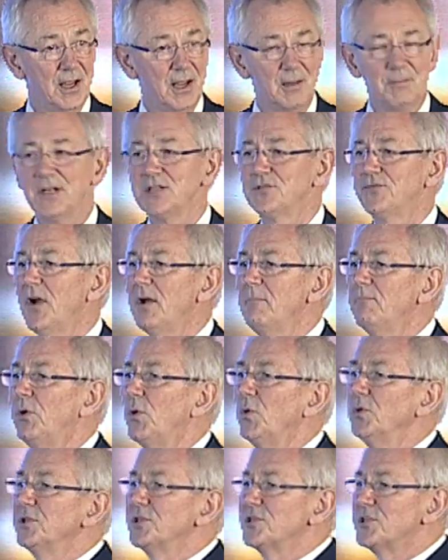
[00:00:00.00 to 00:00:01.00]
but it's very
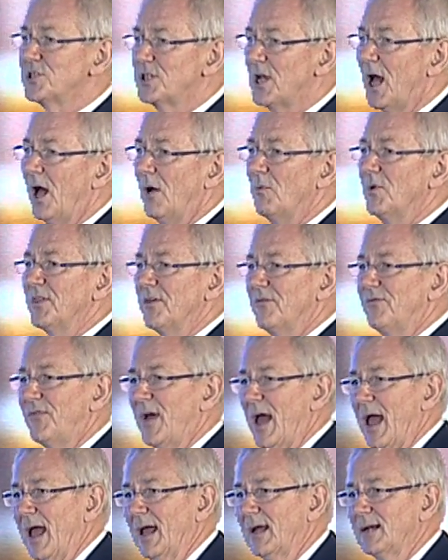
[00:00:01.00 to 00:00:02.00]
important to start with the
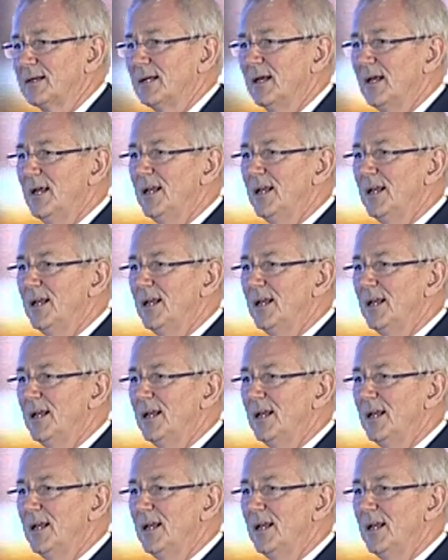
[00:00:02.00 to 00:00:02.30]
fact